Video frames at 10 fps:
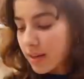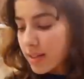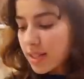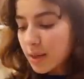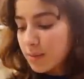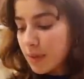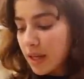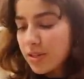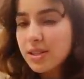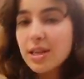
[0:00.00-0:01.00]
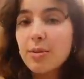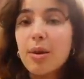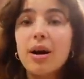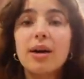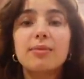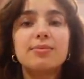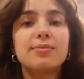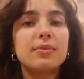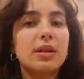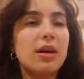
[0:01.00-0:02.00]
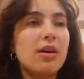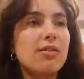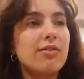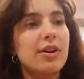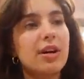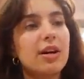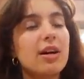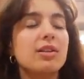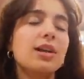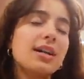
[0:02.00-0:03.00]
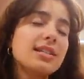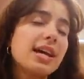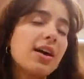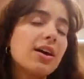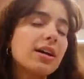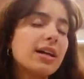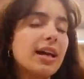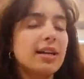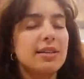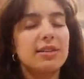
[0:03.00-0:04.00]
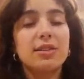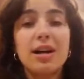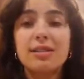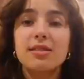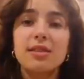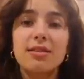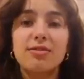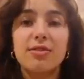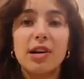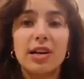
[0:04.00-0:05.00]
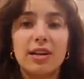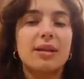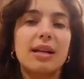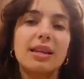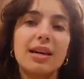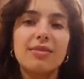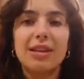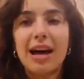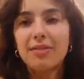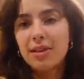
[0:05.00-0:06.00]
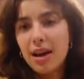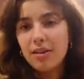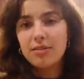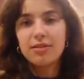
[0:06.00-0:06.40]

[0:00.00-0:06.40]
So I'll see you tomorrow for latte art and lots of fun. Live, laugh, love.